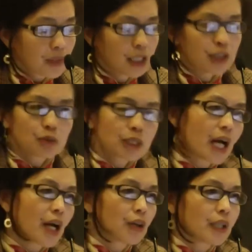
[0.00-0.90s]
He's
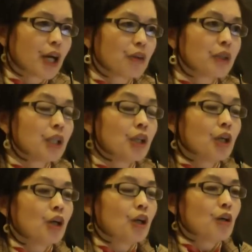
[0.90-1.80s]
retired now,
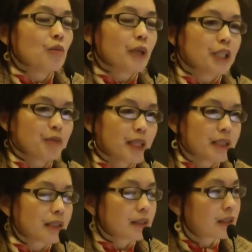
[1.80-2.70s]
but he
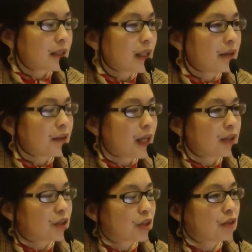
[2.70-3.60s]
basically said
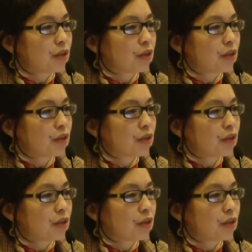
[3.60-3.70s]
that